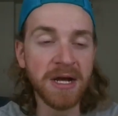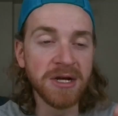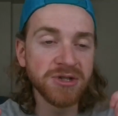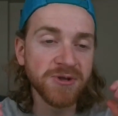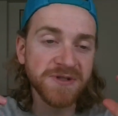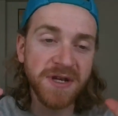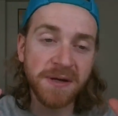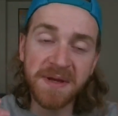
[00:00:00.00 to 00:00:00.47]

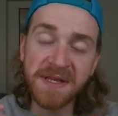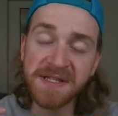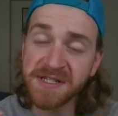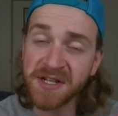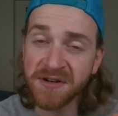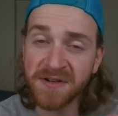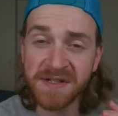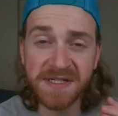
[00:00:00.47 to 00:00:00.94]
So some
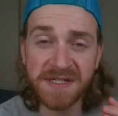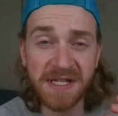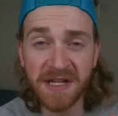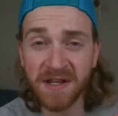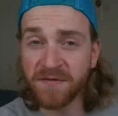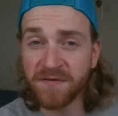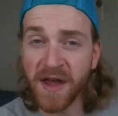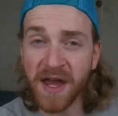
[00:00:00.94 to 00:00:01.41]
consider this an
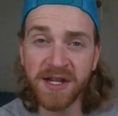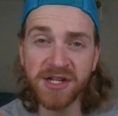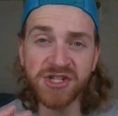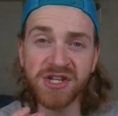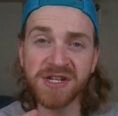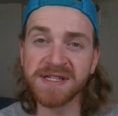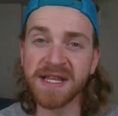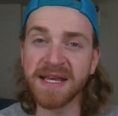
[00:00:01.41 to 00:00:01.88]
advantage
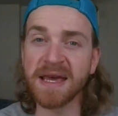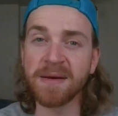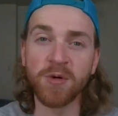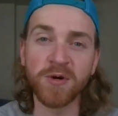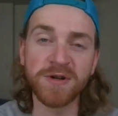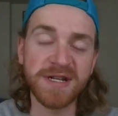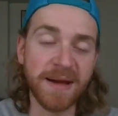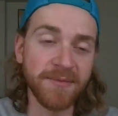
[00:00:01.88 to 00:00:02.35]
because they get
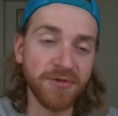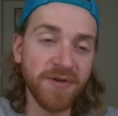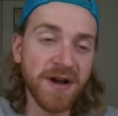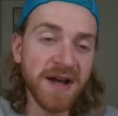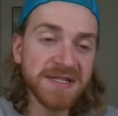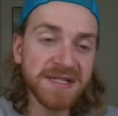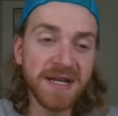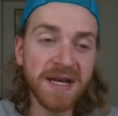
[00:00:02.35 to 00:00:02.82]
more time to
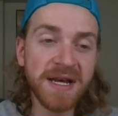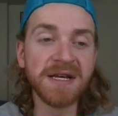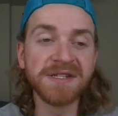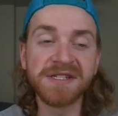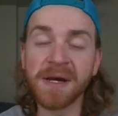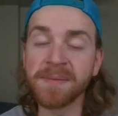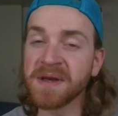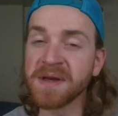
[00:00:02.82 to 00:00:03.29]
rest.
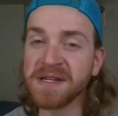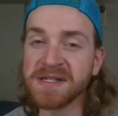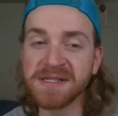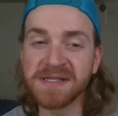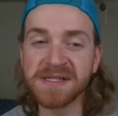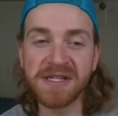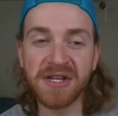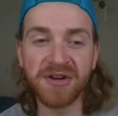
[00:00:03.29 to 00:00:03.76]
Some
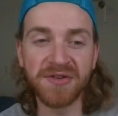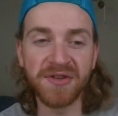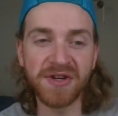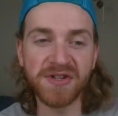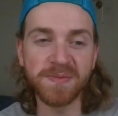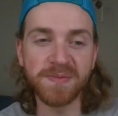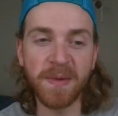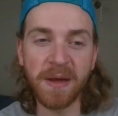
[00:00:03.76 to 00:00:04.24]
consider
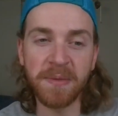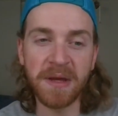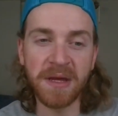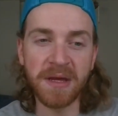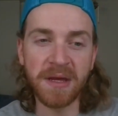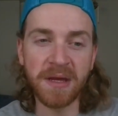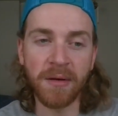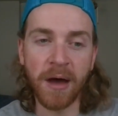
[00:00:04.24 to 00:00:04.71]
this
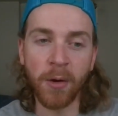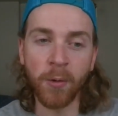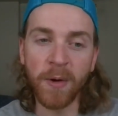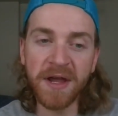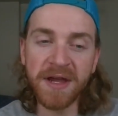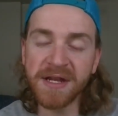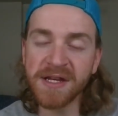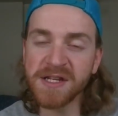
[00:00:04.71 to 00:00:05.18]
maybe a
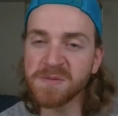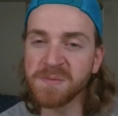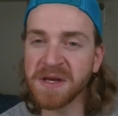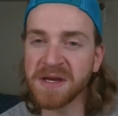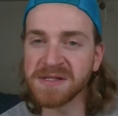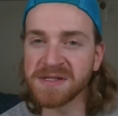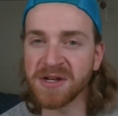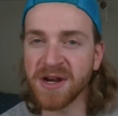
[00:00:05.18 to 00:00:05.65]
weakness
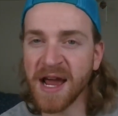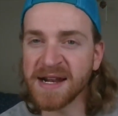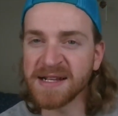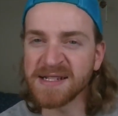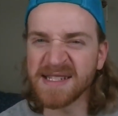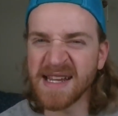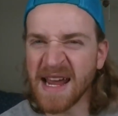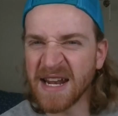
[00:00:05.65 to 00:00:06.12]
because they're kind of
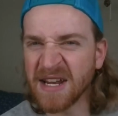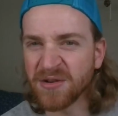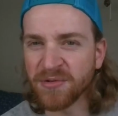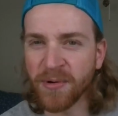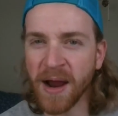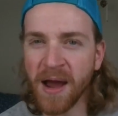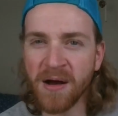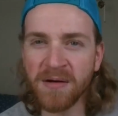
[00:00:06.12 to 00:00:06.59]
standing
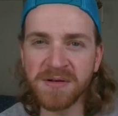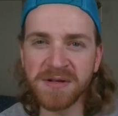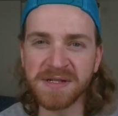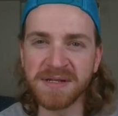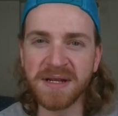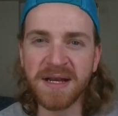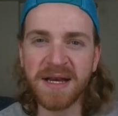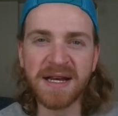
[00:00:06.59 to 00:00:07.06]
around,
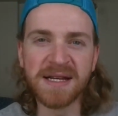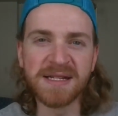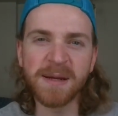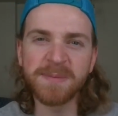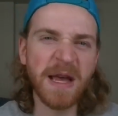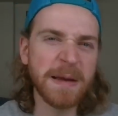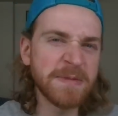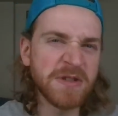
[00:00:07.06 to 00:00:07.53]
and
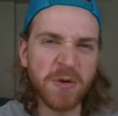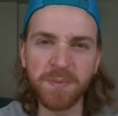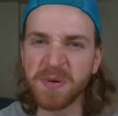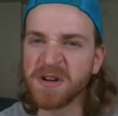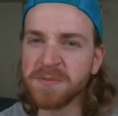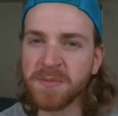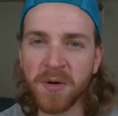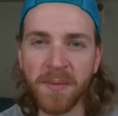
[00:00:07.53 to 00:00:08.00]
sometimes you
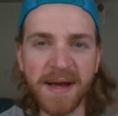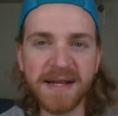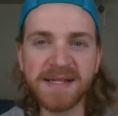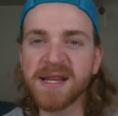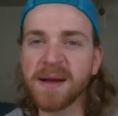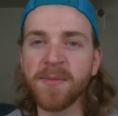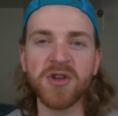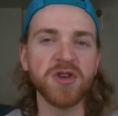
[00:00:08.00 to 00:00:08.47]
build
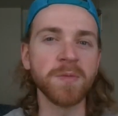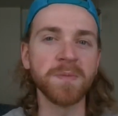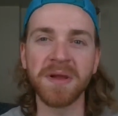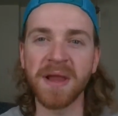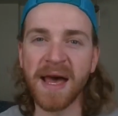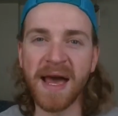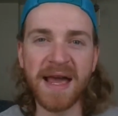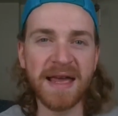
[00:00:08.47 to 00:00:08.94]
momentum when you
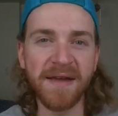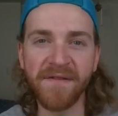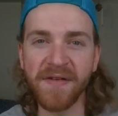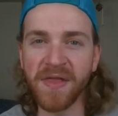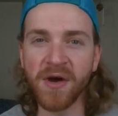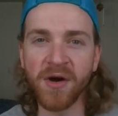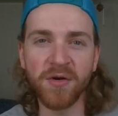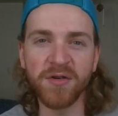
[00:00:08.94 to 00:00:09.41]
play,
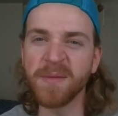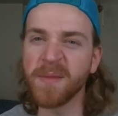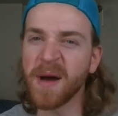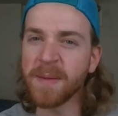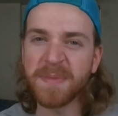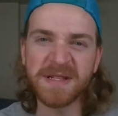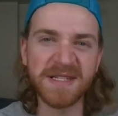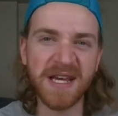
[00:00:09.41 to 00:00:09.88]
even though you
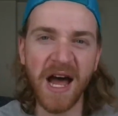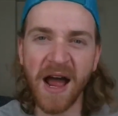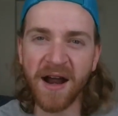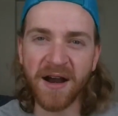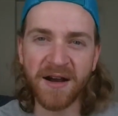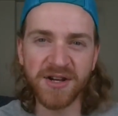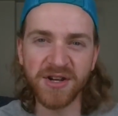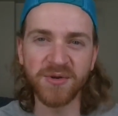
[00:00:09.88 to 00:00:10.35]
might be
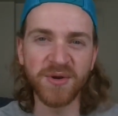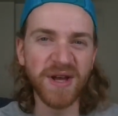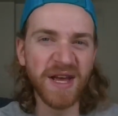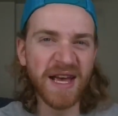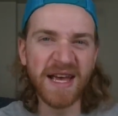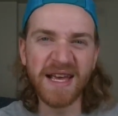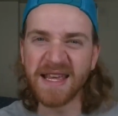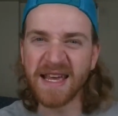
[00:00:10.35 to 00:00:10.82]
tired. You
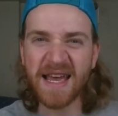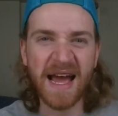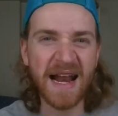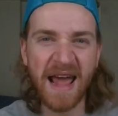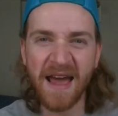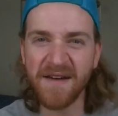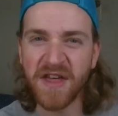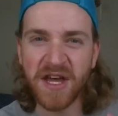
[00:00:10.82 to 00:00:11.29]
kind
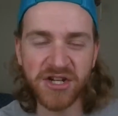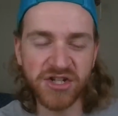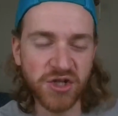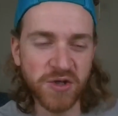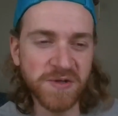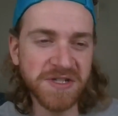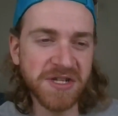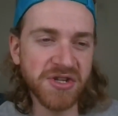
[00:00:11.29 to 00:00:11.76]
of have that
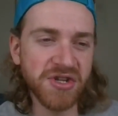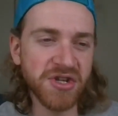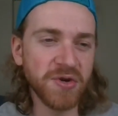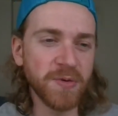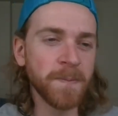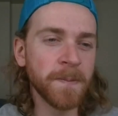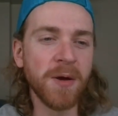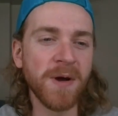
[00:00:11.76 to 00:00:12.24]
juice in
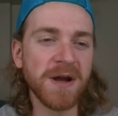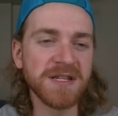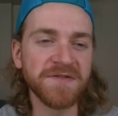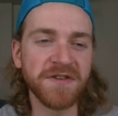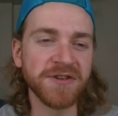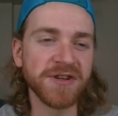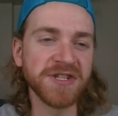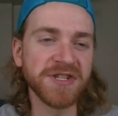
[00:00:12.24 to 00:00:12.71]
you, whereas if
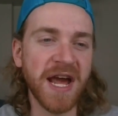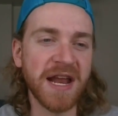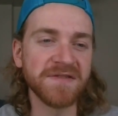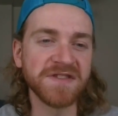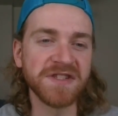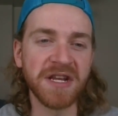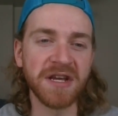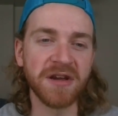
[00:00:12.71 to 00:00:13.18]
you're just kind of
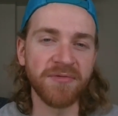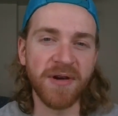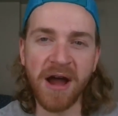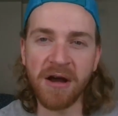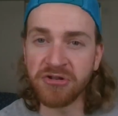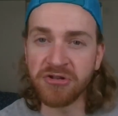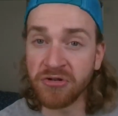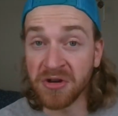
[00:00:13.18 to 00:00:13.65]
sitting
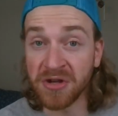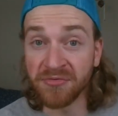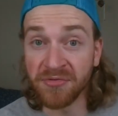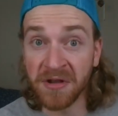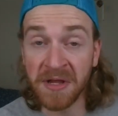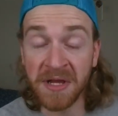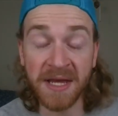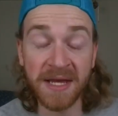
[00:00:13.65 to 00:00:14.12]
around, you can
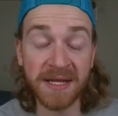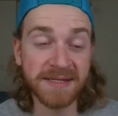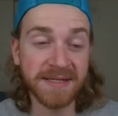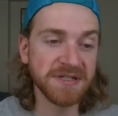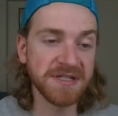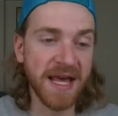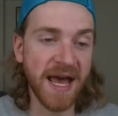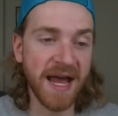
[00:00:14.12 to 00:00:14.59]
really get
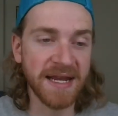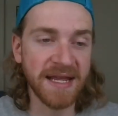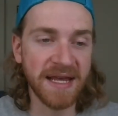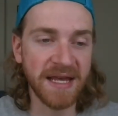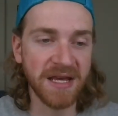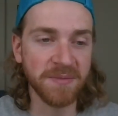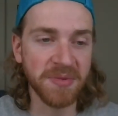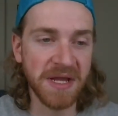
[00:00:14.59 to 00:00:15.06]
stagnant
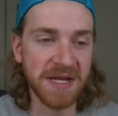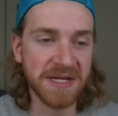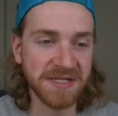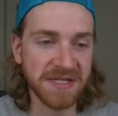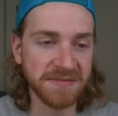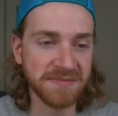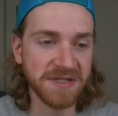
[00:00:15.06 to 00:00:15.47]
and complacent.